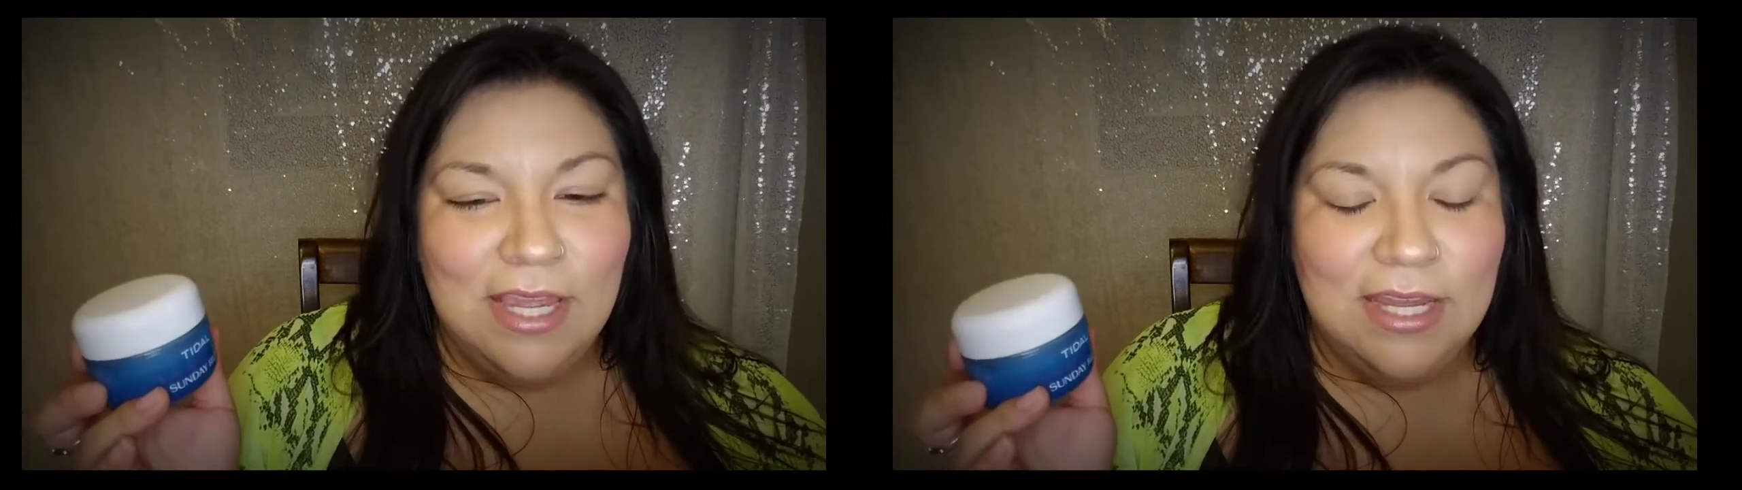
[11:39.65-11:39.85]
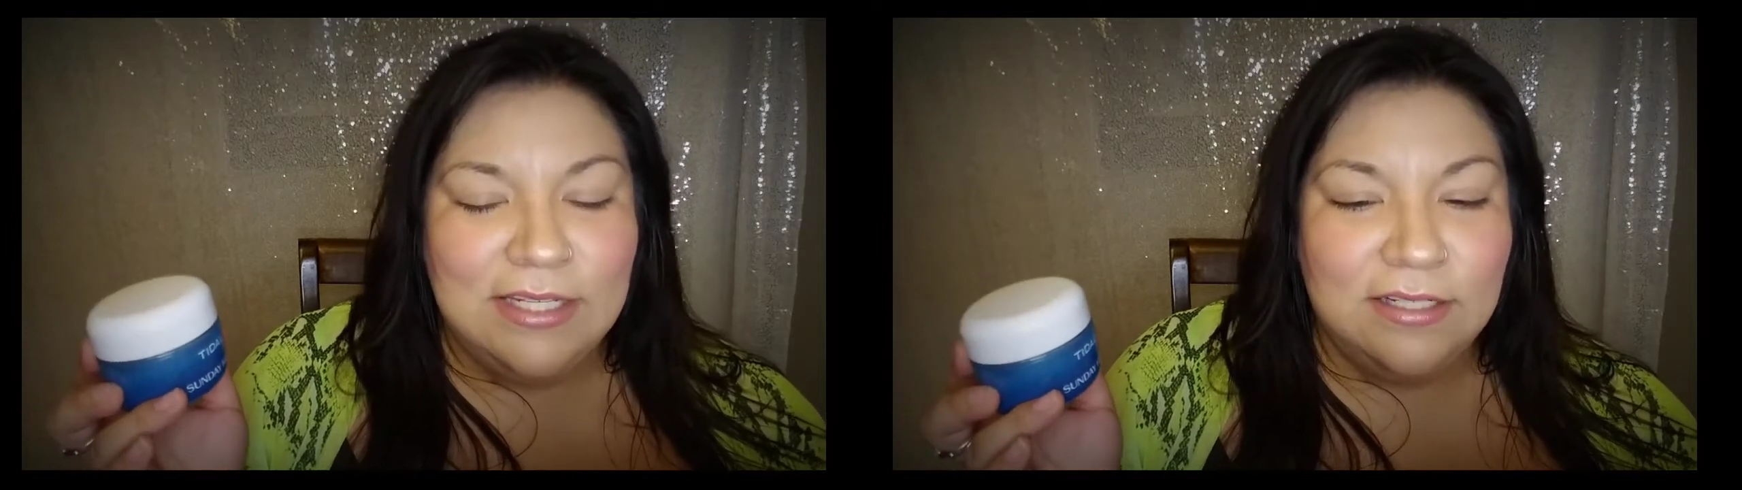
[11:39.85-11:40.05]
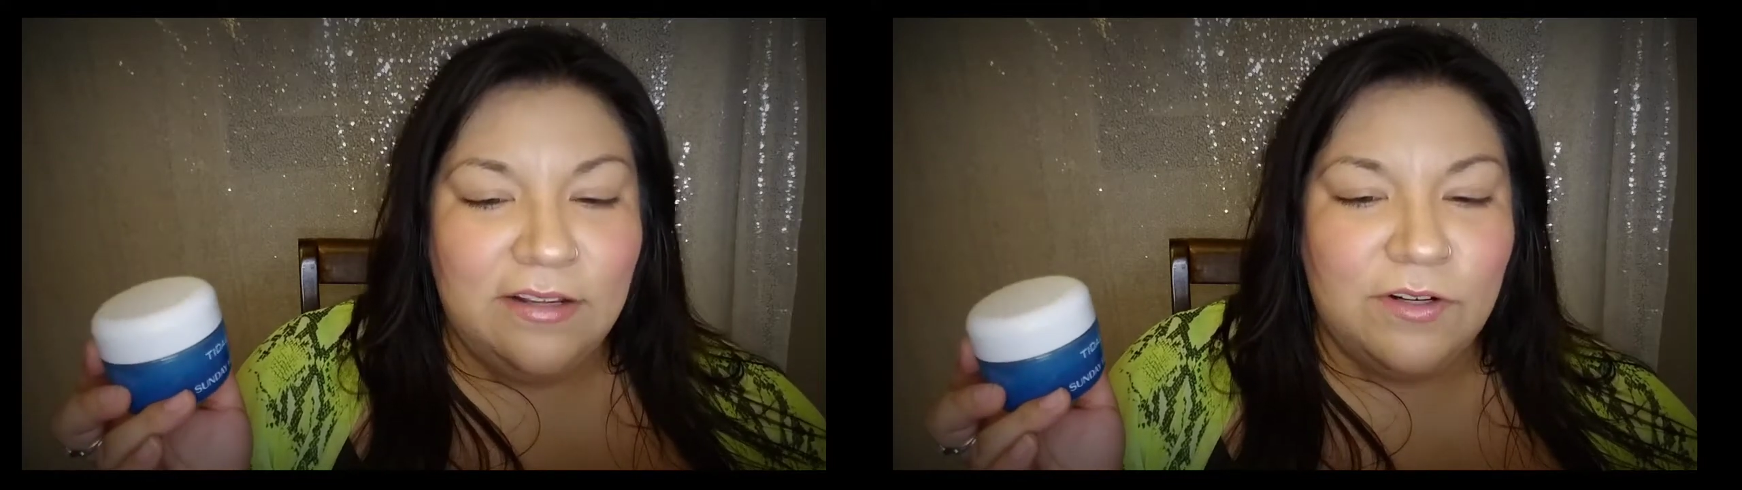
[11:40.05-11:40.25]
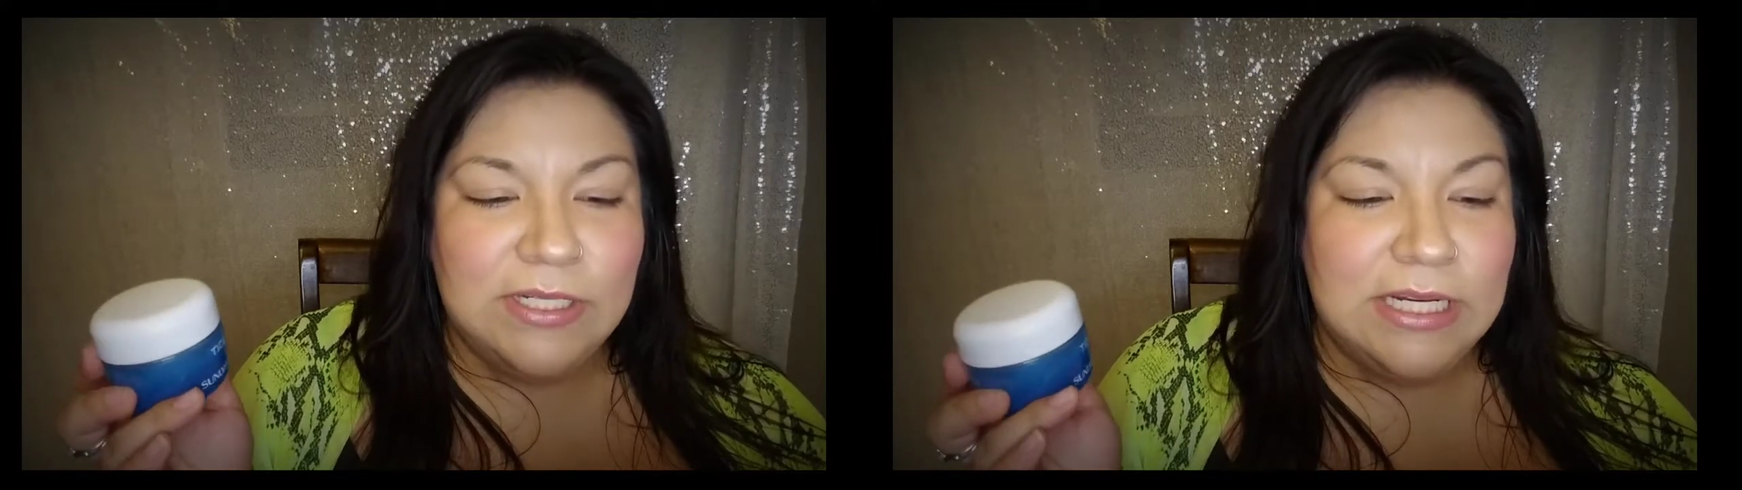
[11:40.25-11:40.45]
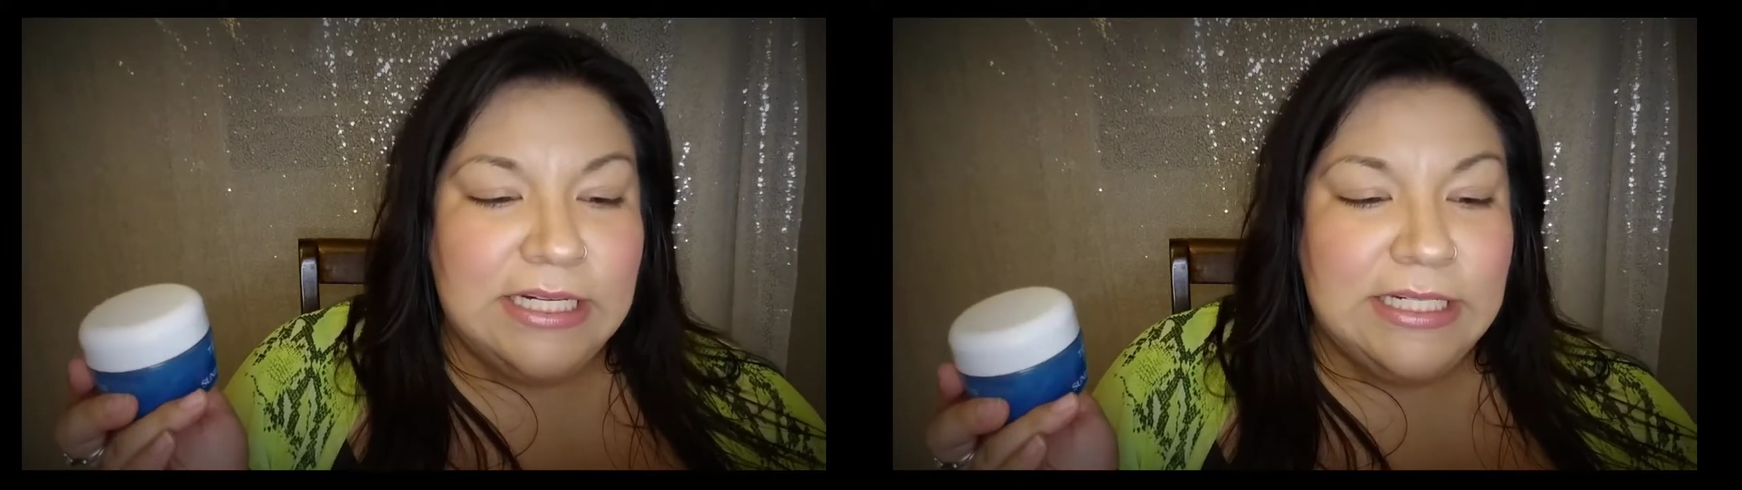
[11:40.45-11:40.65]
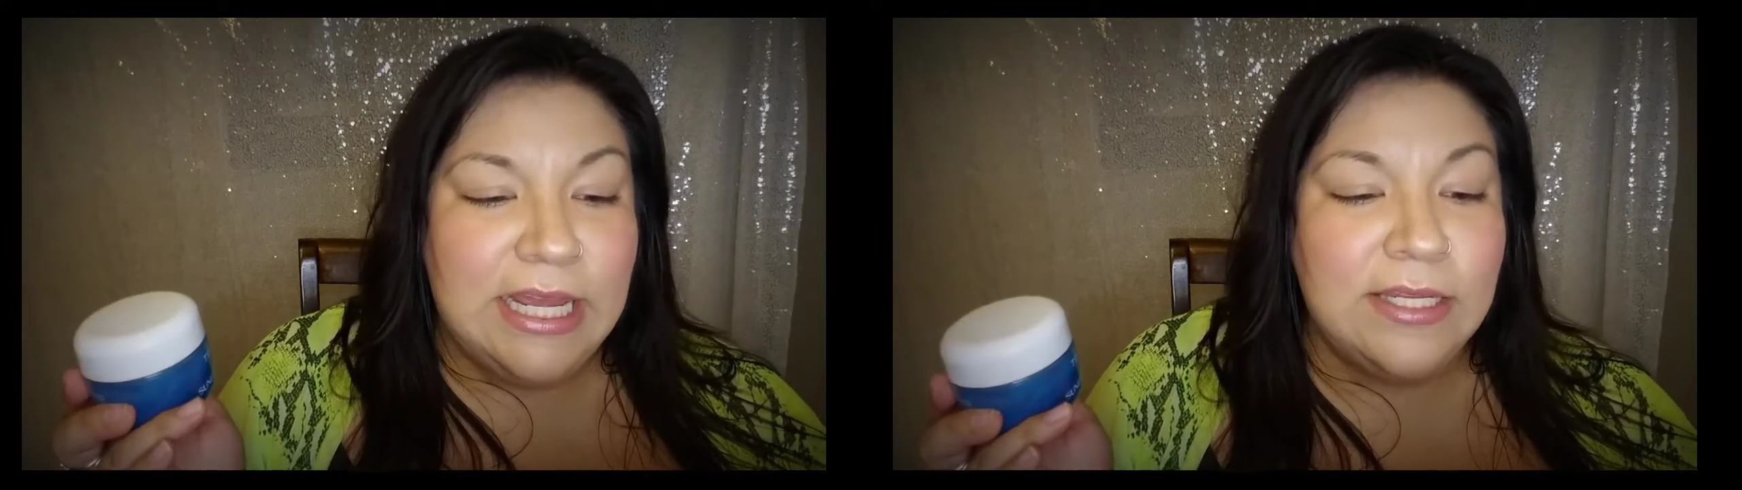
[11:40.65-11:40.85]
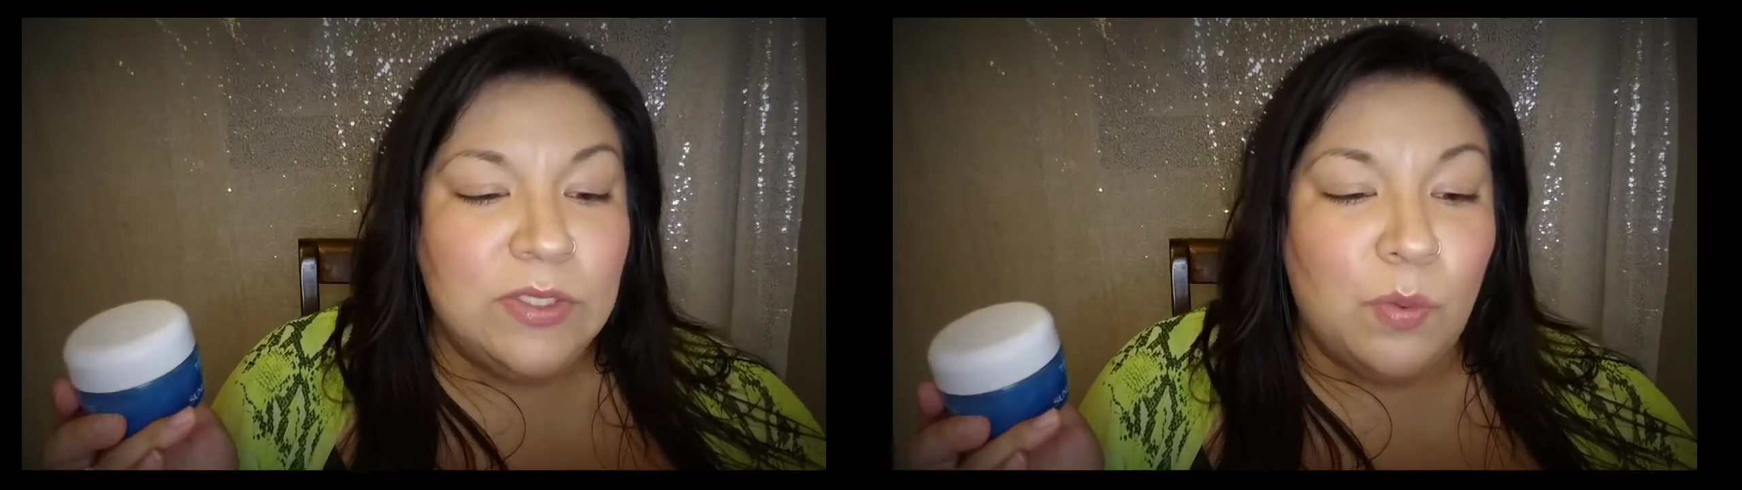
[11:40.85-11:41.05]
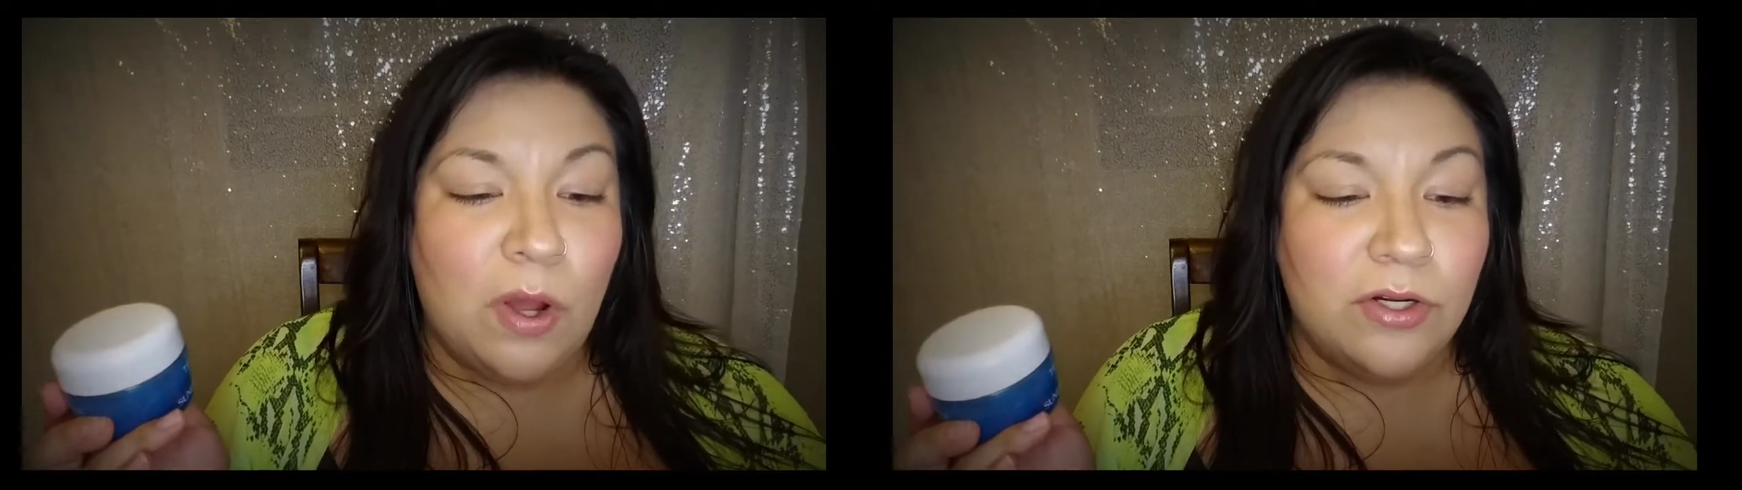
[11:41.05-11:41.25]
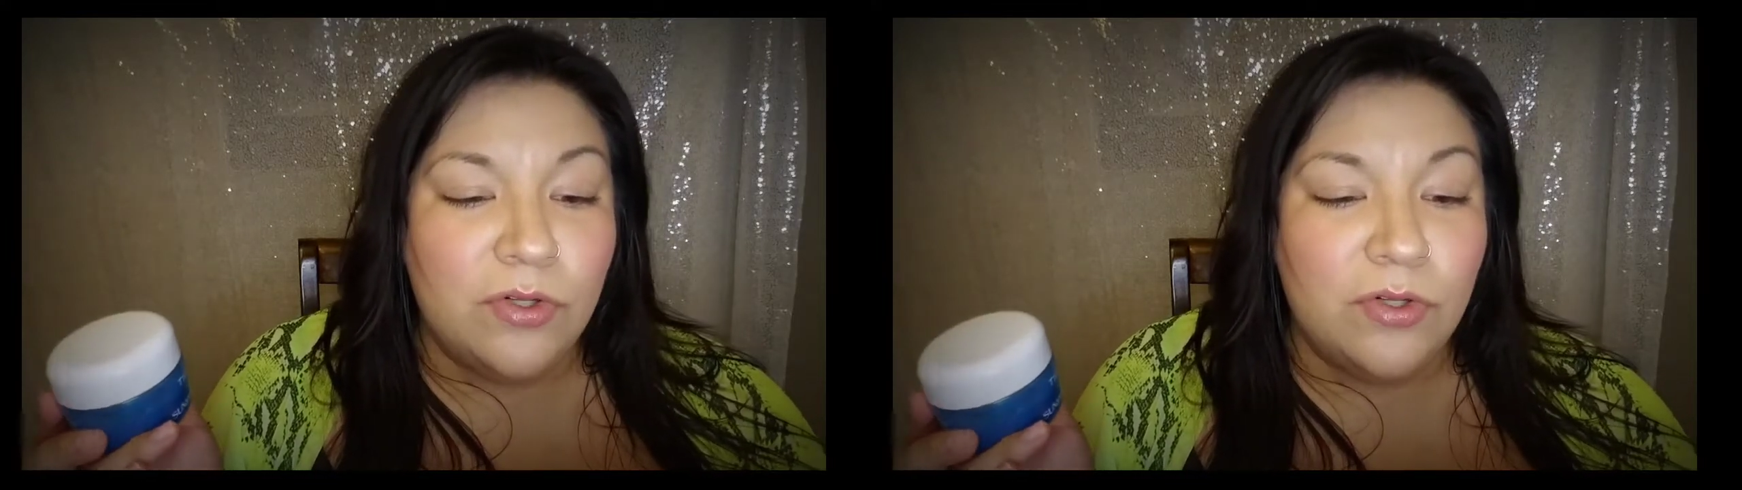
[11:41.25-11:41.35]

It delivers an intense water